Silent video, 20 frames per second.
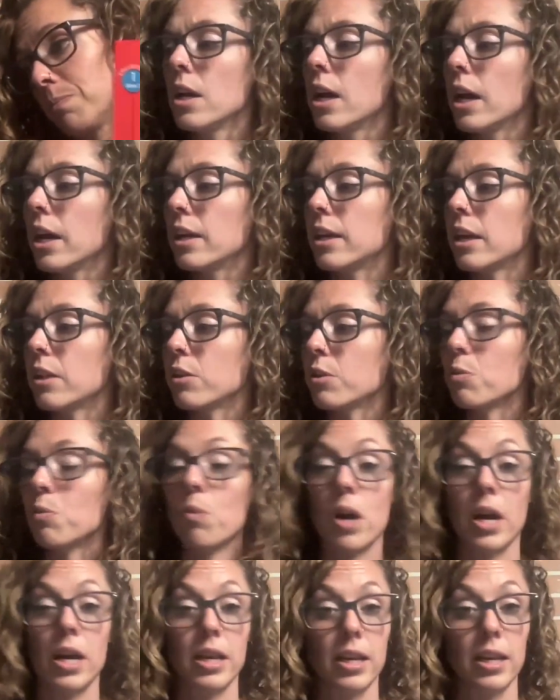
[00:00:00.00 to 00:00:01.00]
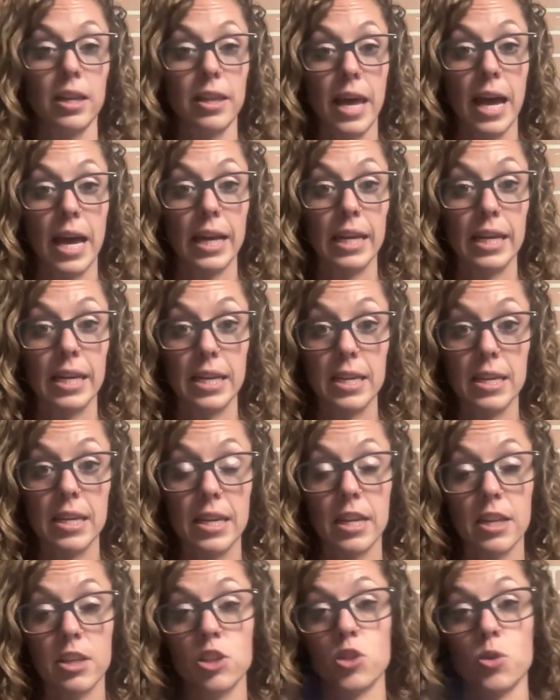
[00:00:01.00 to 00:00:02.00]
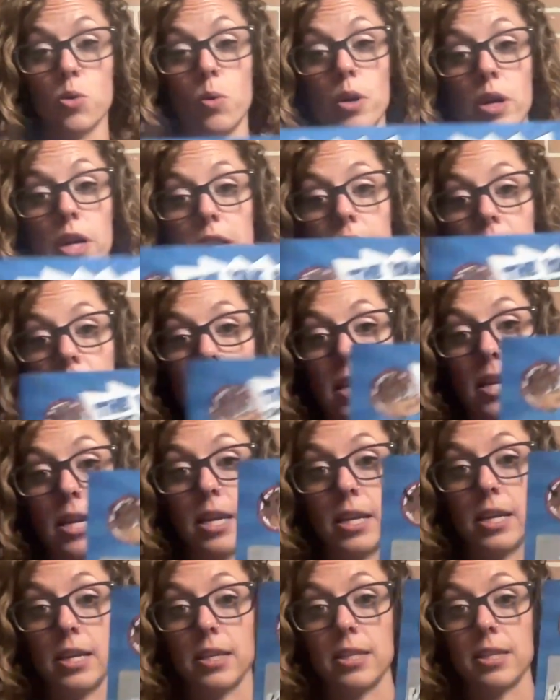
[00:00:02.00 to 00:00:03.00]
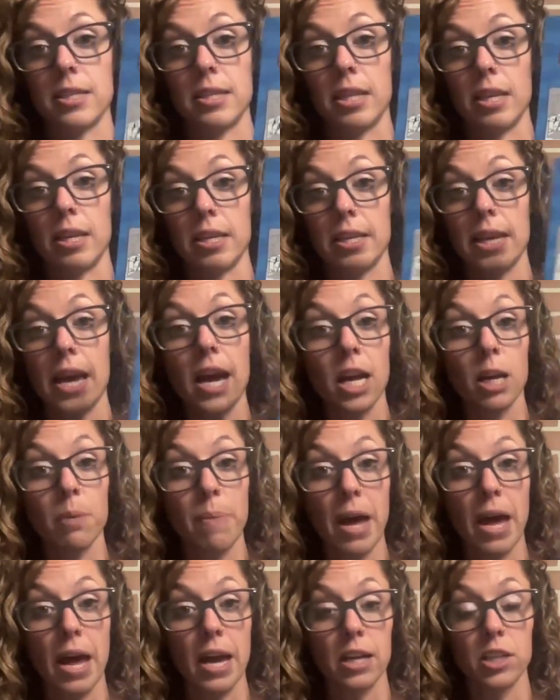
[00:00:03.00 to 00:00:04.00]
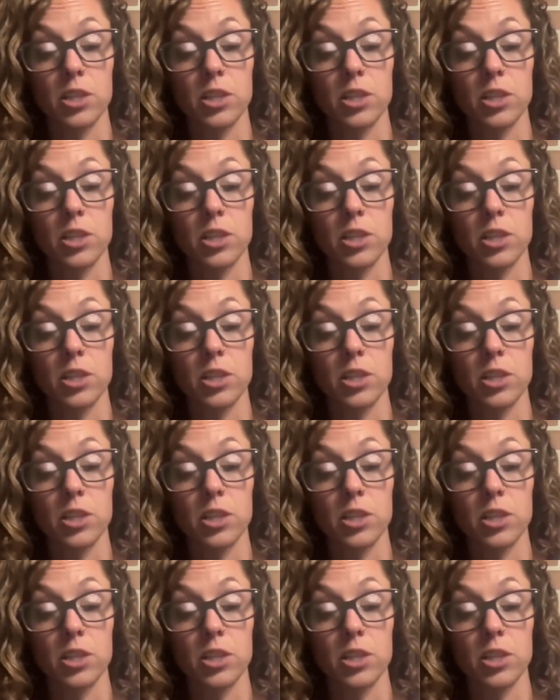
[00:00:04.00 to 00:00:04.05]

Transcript: Another one that he enjoyed is the Yak Pack.